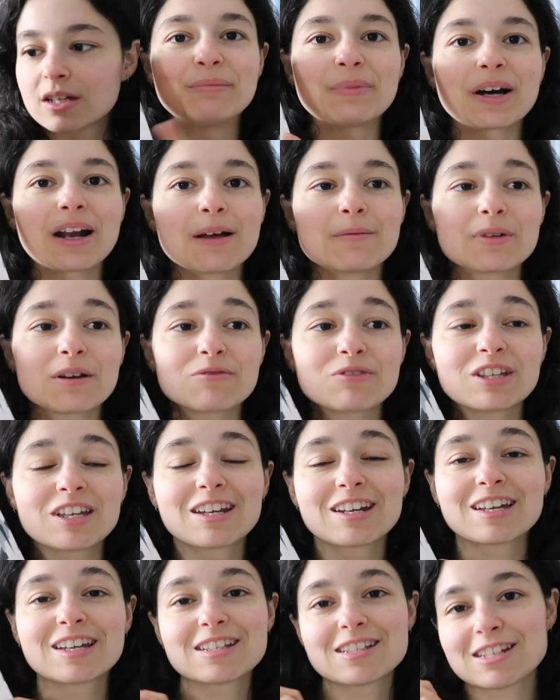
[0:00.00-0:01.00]
But I'm definitely
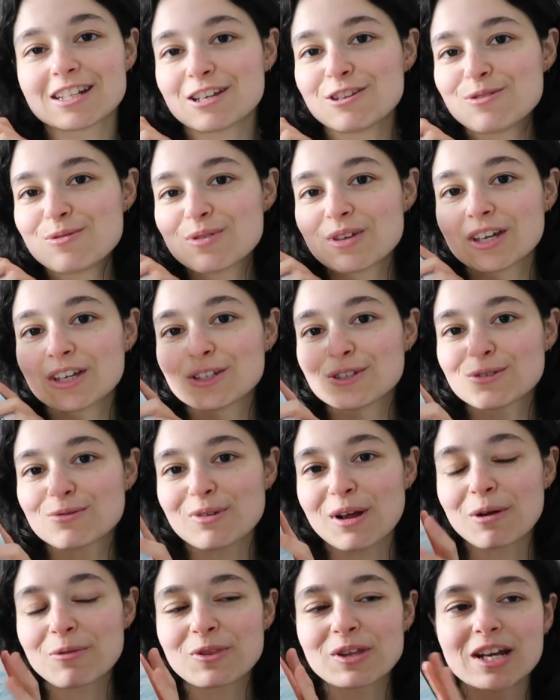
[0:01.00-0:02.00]
going to continue this
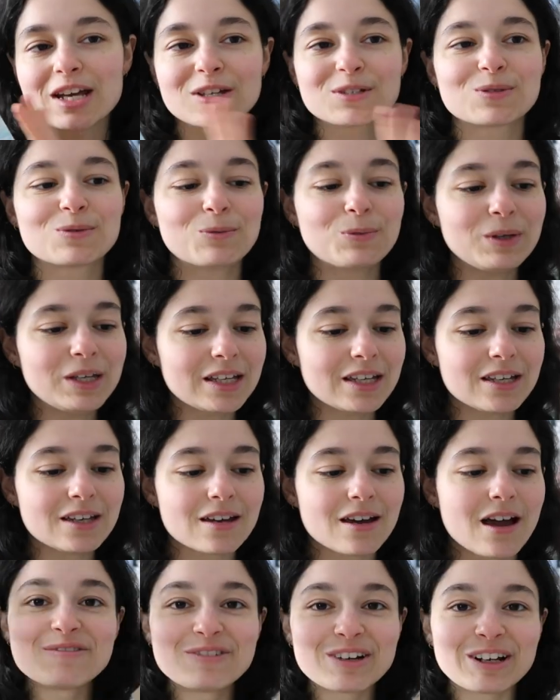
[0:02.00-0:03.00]
throughout the next
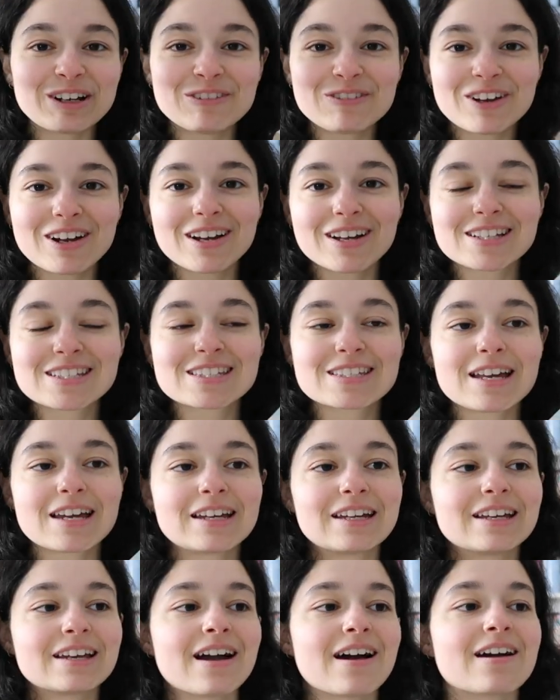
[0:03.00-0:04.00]
week. Very, very
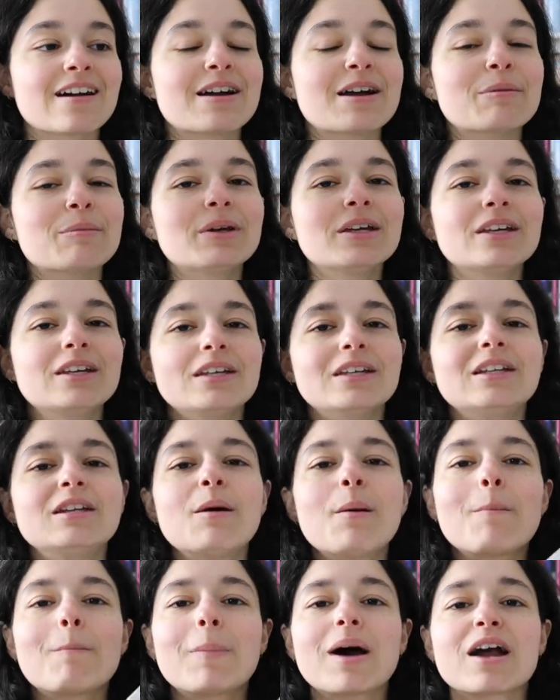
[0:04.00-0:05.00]
exciting. I'm
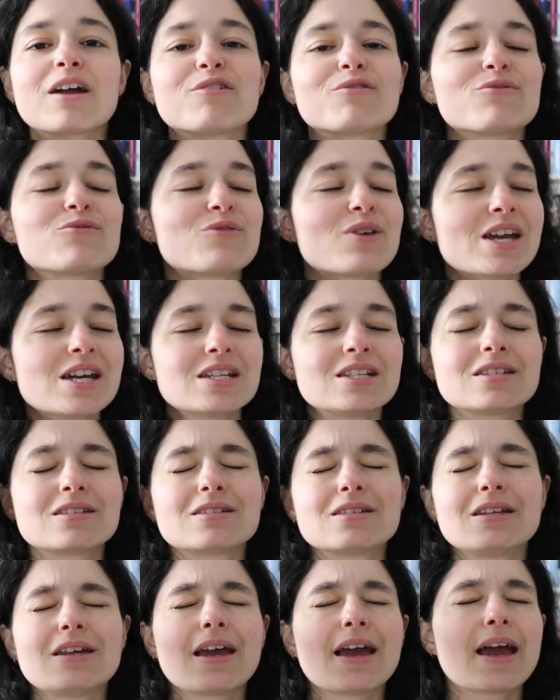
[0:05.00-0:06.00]
in my
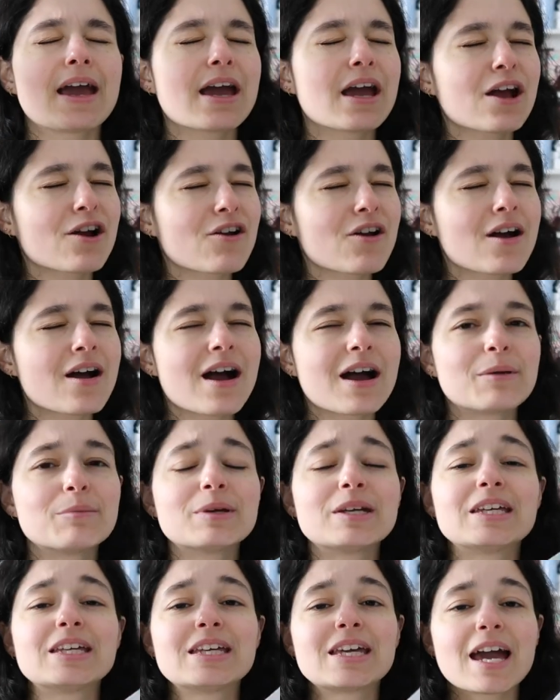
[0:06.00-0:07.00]
fantasy era.
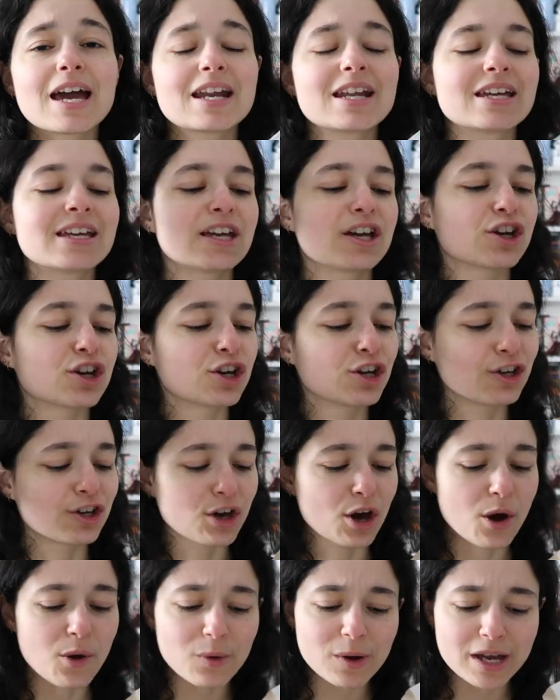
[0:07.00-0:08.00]
I'm getting it
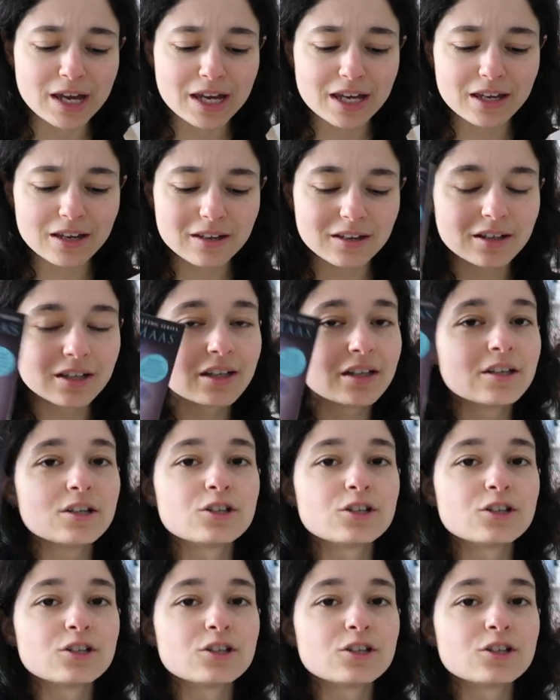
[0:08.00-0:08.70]
going.